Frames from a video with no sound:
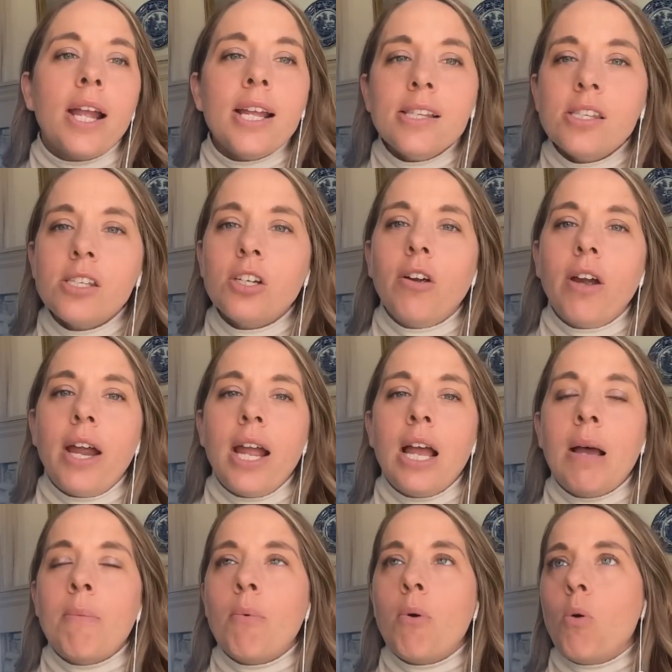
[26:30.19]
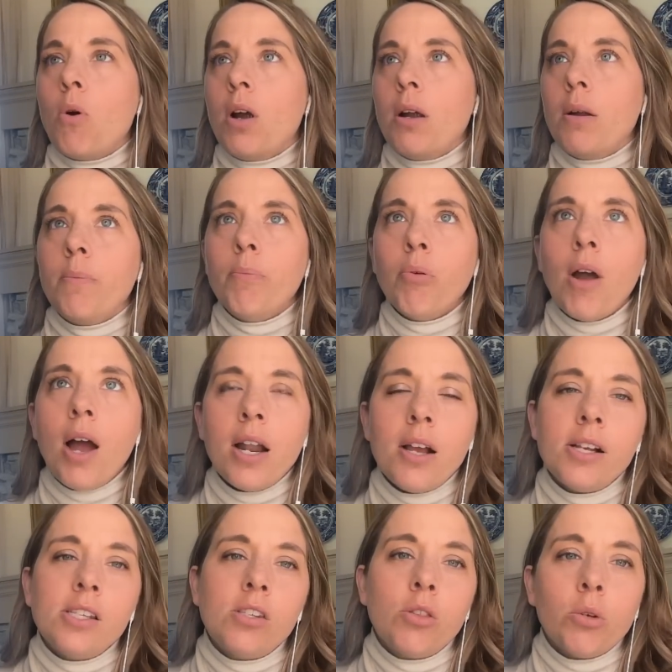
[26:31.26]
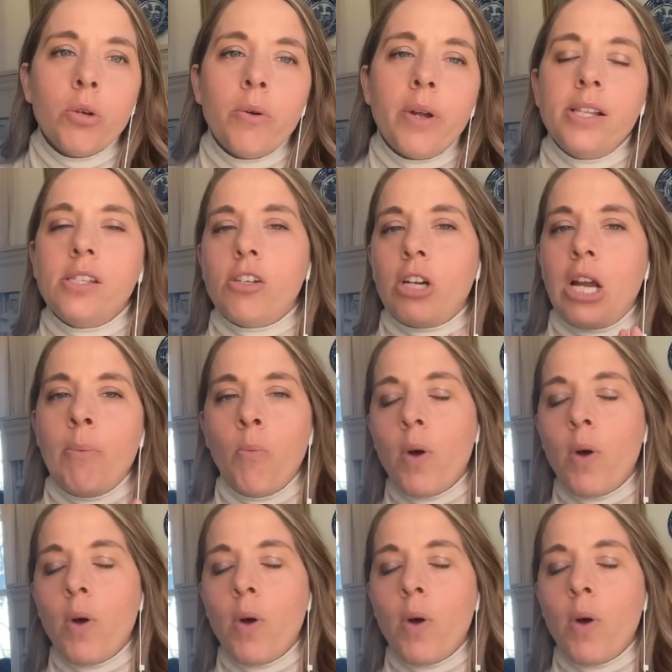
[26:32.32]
Instagram or products through Instagram,